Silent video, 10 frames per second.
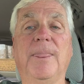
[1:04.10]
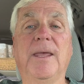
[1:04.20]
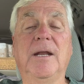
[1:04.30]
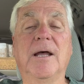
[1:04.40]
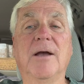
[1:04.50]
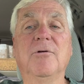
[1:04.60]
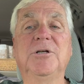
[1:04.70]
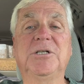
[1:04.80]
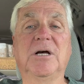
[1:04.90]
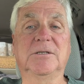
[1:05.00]
and I
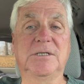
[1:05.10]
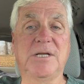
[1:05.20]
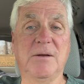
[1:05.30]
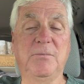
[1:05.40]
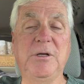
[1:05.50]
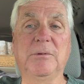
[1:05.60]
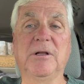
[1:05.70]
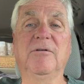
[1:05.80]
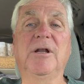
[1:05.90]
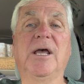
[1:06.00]
reached out to 10
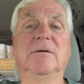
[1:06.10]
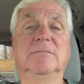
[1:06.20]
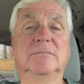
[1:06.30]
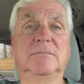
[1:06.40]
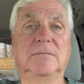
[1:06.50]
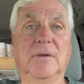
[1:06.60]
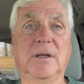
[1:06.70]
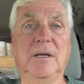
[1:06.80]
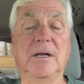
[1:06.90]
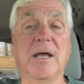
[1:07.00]
people every day.
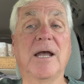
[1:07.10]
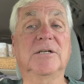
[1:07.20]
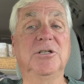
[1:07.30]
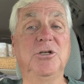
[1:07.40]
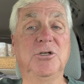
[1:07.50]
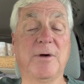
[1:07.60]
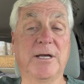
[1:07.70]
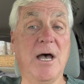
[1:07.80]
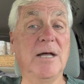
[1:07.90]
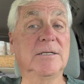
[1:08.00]
And I actually use my
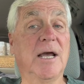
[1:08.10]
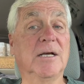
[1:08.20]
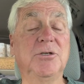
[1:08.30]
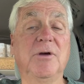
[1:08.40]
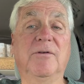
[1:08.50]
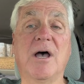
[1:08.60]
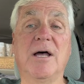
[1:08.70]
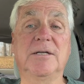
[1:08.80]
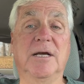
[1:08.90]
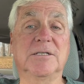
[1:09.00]
contacts. You have
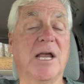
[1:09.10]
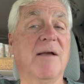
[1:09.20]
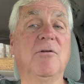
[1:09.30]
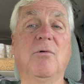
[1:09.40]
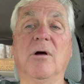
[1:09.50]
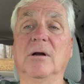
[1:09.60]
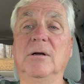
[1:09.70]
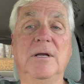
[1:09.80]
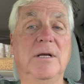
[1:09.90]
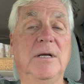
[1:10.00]
contacts everywhere.
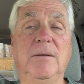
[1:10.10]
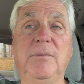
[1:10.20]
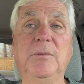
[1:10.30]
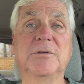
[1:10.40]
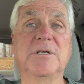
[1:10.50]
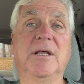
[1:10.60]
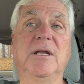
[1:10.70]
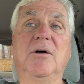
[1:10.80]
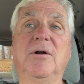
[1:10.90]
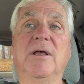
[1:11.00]
People say
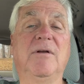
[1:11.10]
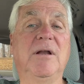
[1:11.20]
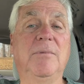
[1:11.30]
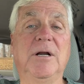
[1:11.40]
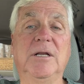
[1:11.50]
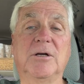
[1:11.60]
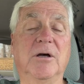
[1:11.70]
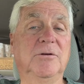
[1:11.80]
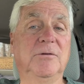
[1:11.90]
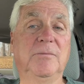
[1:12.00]
they don't have anybody to
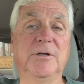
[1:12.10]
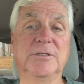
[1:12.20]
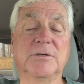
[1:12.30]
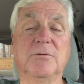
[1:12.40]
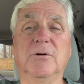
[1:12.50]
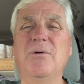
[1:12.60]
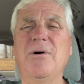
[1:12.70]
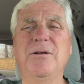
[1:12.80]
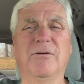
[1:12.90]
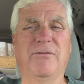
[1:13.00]
talk to in the business. Well, go
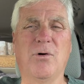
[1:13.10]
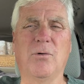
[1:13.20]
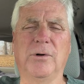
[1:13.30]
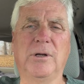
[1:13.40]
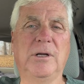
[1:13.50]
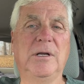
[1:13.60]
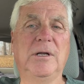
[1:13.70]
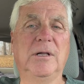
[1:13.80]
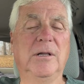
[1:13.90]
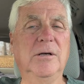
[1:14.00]
on your phone.
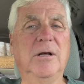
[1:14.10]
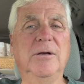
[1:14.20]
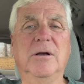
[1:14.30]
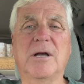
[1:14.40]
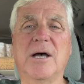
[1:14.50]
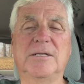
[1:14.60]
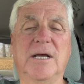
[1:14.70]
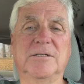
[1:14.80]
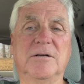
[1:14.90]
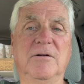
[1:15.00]
Look at all your
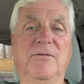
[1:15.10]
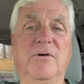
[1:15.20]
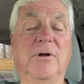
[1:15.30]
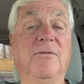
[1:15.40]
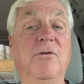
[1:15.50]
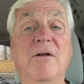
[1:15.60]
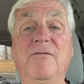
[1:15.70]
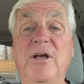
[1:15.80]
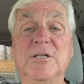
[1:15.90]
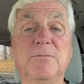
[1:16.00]
contacts on your phone. If you're on
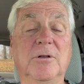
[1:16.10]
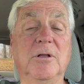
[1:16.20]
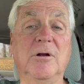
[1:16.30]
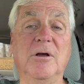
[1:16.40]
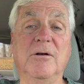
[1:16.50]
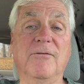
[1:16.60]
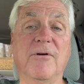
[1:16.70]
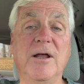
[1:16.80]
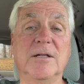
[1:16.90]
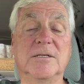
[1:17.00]
Facebook, look at all your
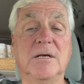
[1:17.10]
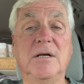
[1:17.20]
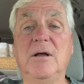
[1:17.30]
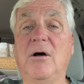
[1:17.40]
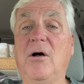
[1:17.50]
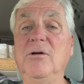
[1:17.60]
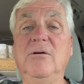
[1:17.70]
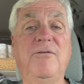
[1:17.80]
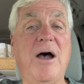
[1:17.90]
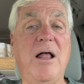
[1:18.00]
friends, all
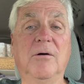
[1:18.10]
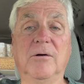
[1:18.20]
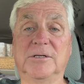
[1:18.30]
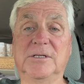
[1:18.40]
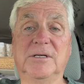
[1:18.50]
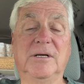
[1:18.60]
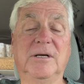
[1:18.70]
your followers,